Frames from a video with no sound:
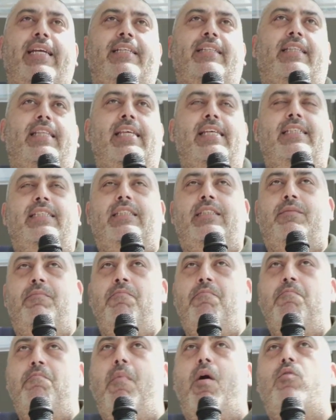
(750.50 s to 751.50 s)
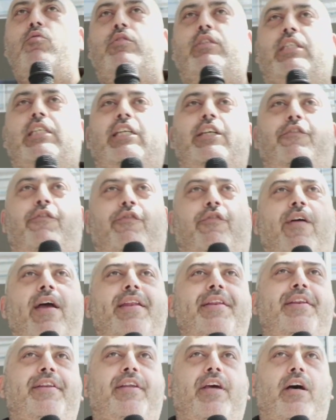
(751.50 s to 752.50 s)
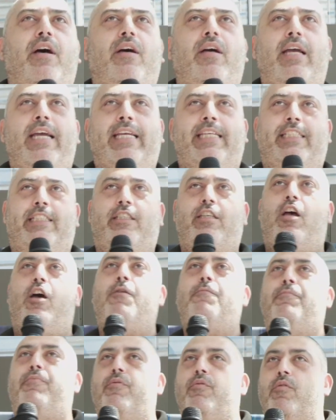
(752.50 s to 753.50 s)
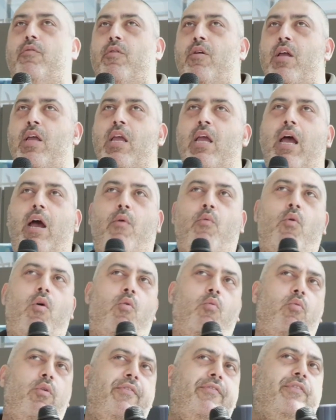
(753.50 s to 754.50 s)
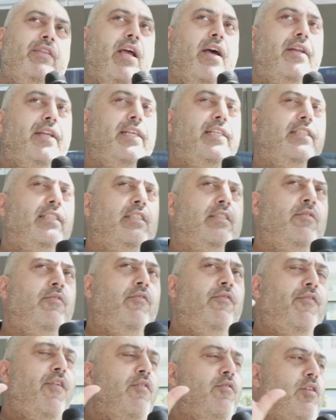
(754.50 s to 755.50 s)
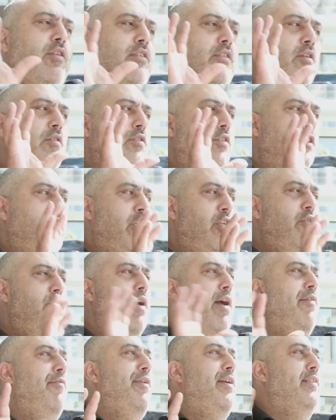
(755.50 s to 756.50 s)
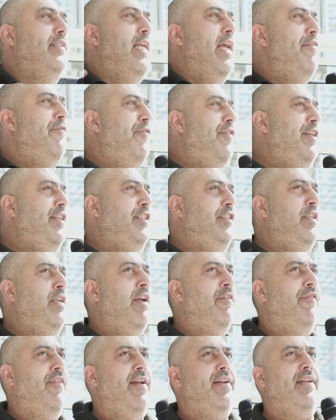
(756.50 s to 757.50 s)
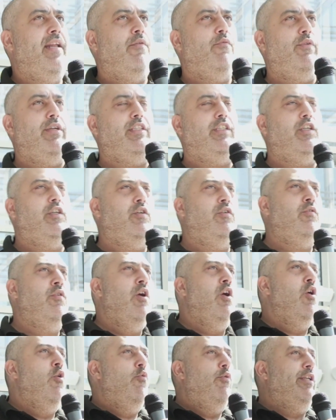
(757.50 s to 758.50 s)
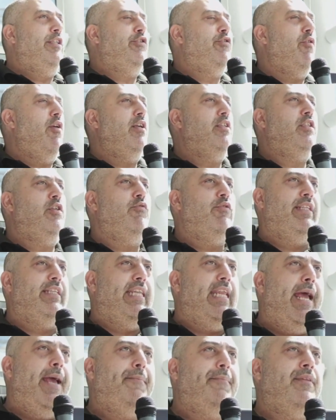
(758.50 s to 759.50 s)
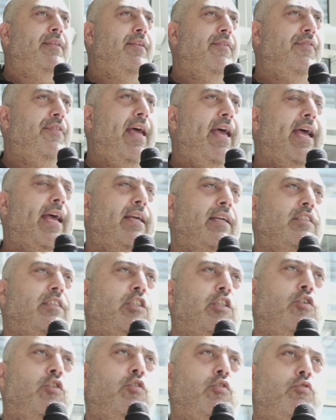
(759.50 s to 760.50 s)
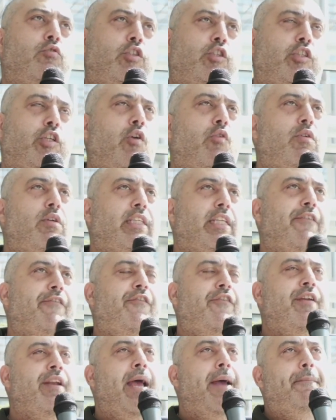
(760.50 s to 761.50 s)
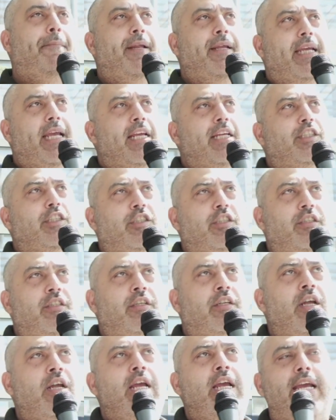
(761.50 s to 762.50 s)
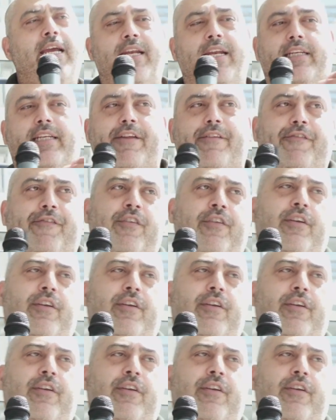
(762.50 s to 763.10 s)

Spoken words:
this multi-vendor example. And what we've done is focus on two areas. Every event that we do, we try to adapt that to show a different application in a different